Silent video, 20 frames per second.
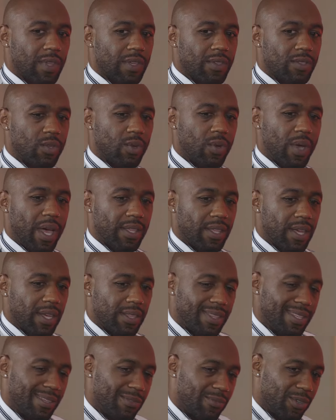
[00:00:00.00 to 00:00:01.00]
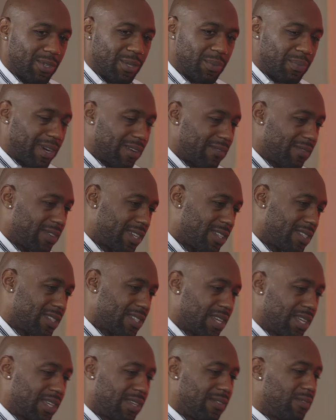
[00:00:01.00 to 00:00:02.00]
so I, I, think really my advantage is
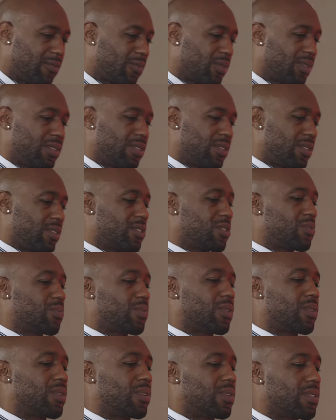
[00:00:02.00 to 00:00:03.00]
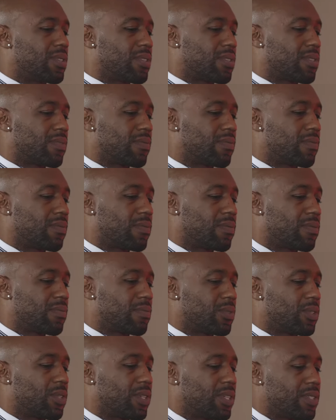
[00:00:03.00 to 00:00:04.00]
not even really the experience
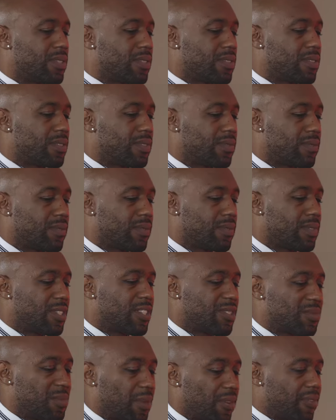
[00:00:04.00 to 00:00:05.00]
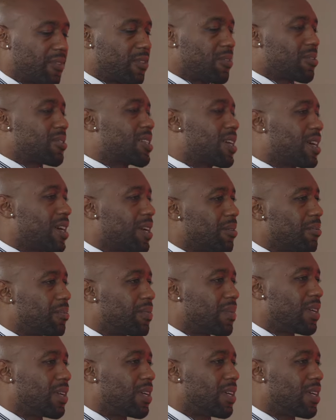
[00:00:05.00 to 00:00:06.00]
because this is my first time.
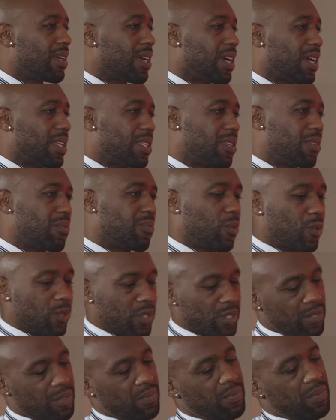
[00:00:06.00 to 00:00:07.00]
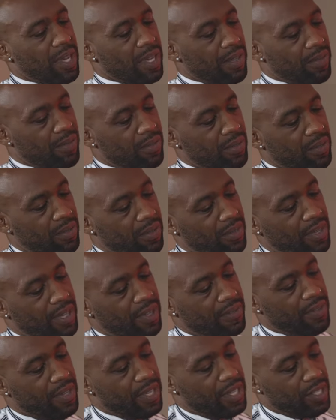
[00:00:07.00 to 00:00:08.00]
I think more so my
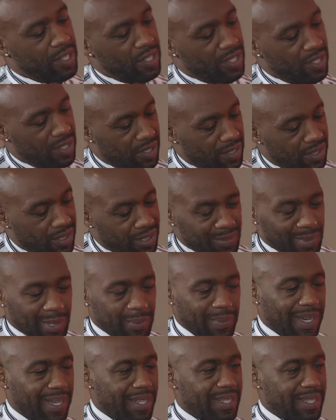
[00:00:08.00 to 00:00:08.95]
advantage is going to be my